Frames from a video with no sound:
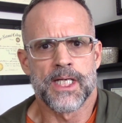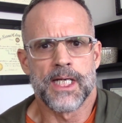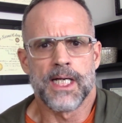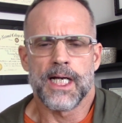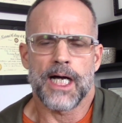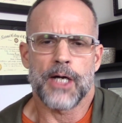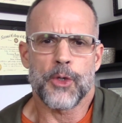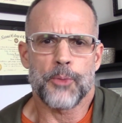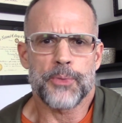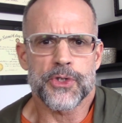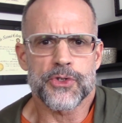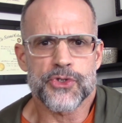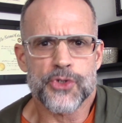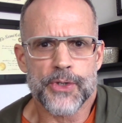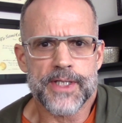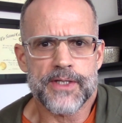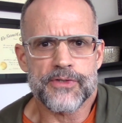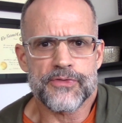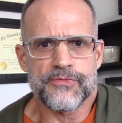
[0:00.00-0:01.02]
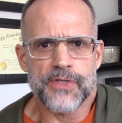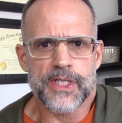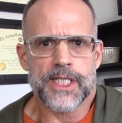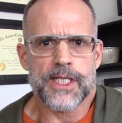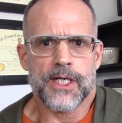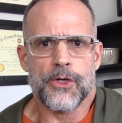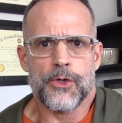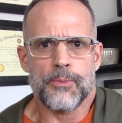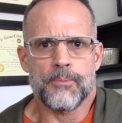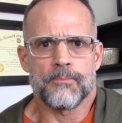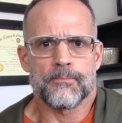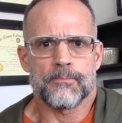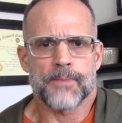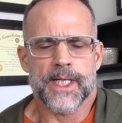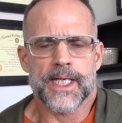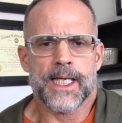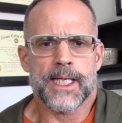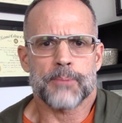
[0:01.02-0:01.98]
I hope you enjoyed this video.
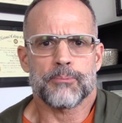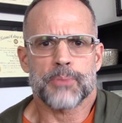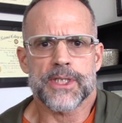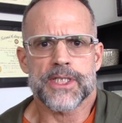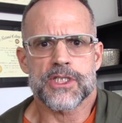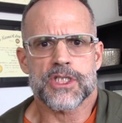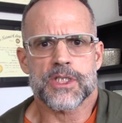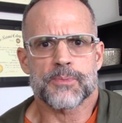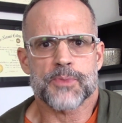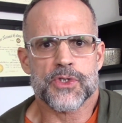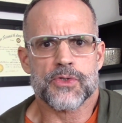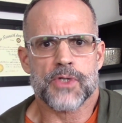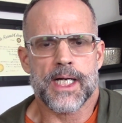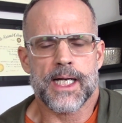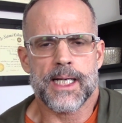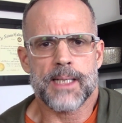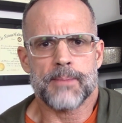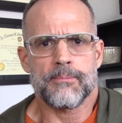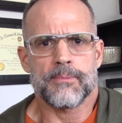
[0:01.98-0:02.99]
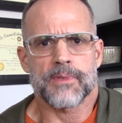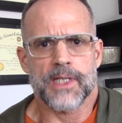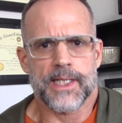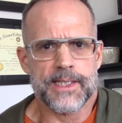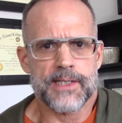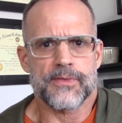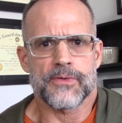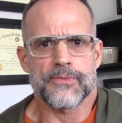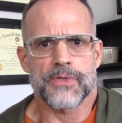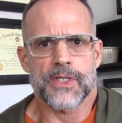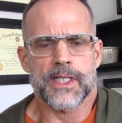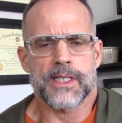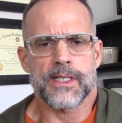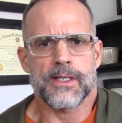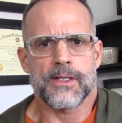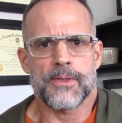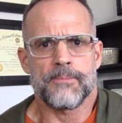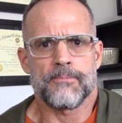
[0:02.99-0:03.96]
Again, please subscribe, like the
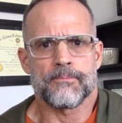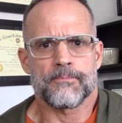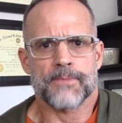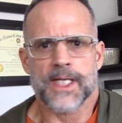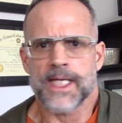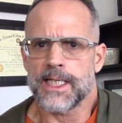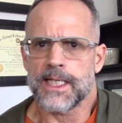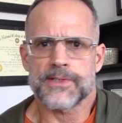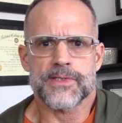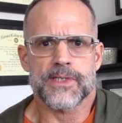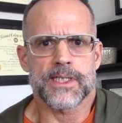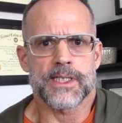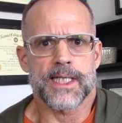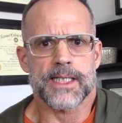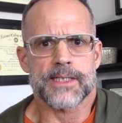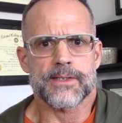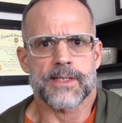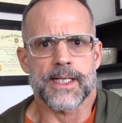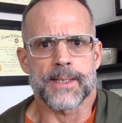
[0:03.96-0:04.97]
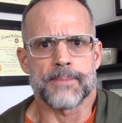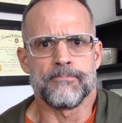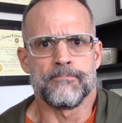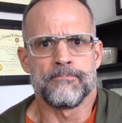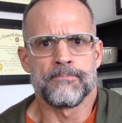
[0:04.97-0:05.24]
video, and I'll see you next time.